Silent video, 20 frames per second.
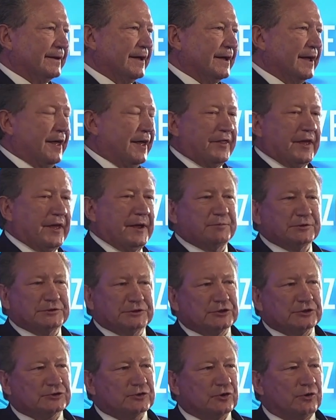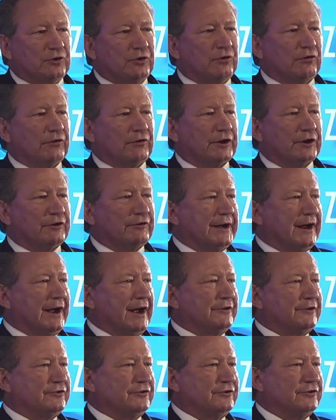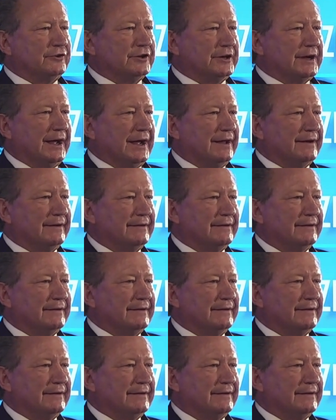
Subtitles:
Then produce all the green hydrogen you can.